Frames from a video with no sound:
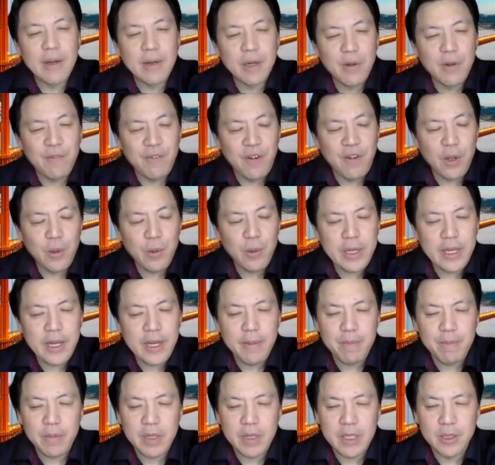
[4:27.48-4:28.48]
following
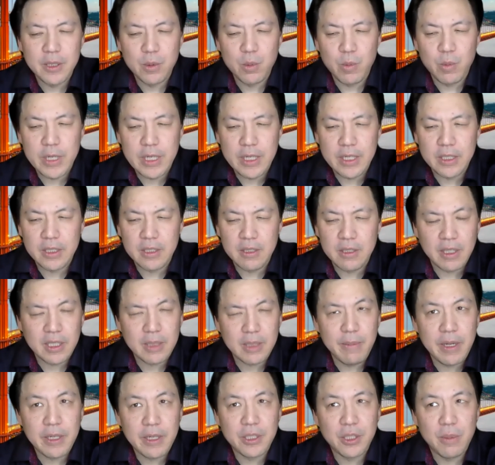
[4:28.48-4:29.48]
up, because we
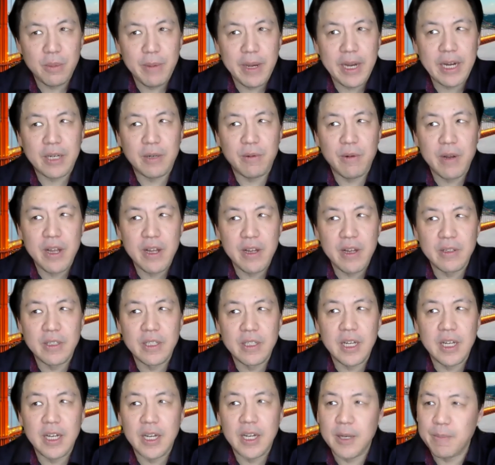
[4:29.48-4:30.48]
talked about your
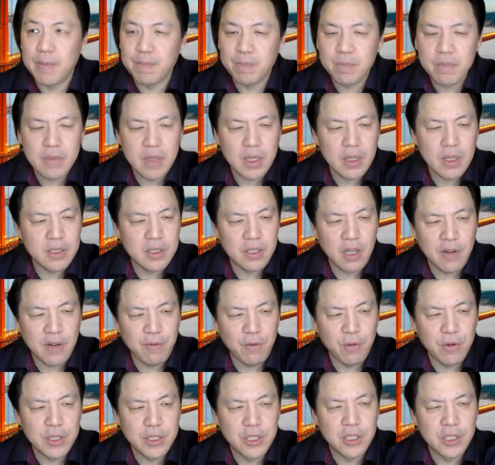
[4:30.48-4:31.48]
background,
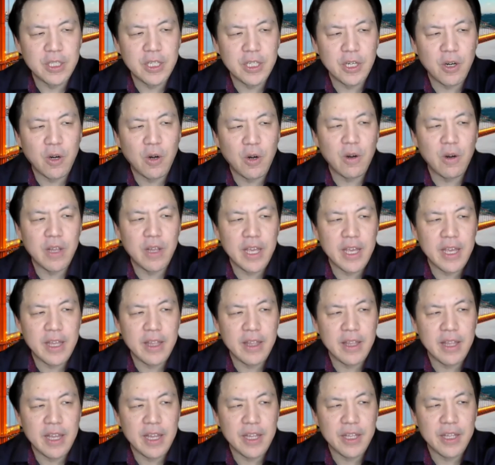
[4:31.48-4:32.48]
software engineer,
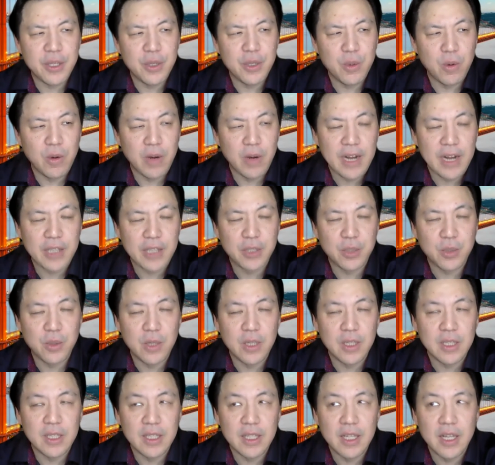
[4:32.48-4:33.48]
and that you are an
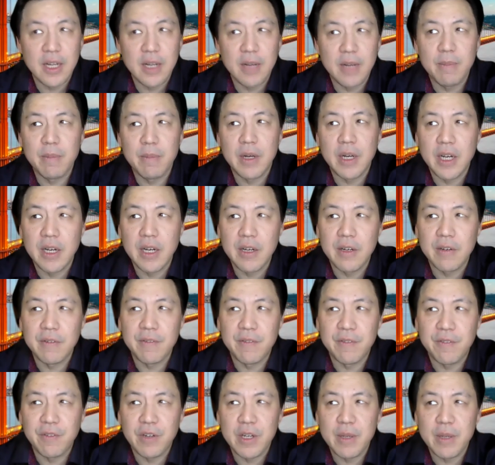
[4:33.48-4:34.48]
actual alum
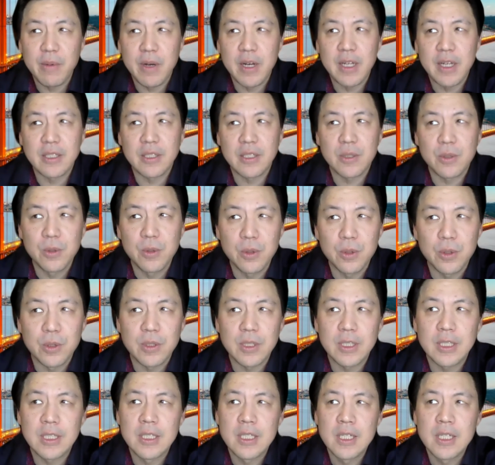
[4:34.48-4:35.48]
of Fremont
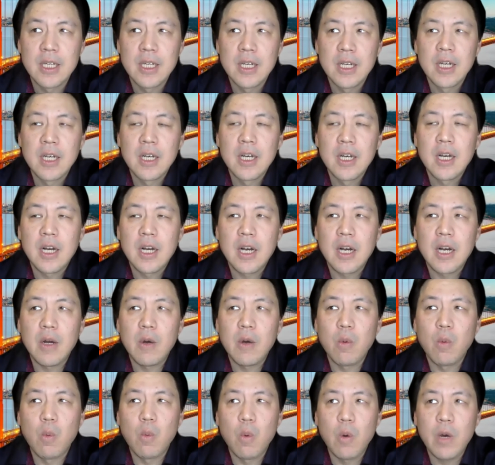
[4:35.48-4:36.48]
schools,
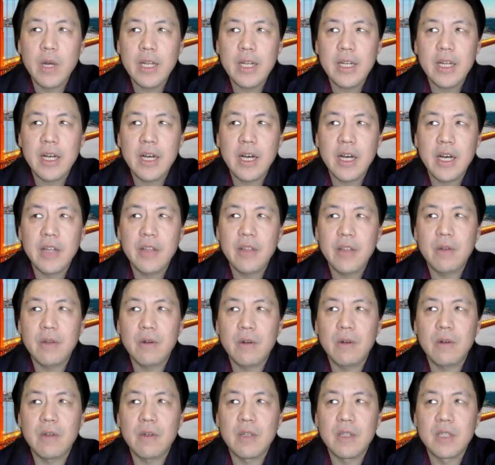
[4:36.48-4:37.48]
what
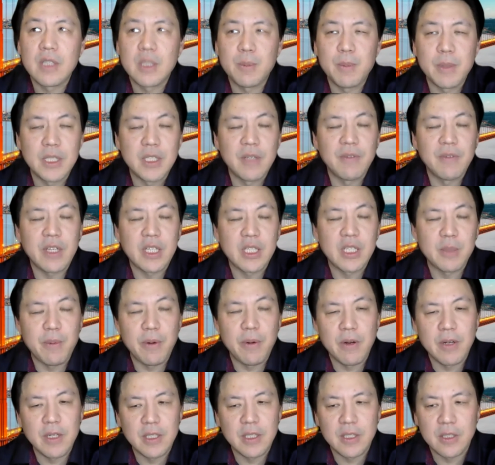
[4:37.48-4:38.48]
other specific
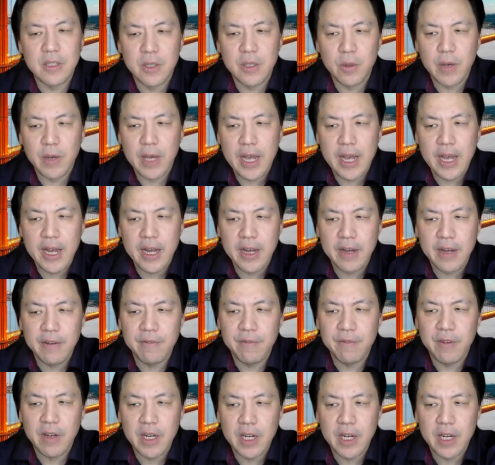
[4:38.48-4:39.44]
experiences do you have,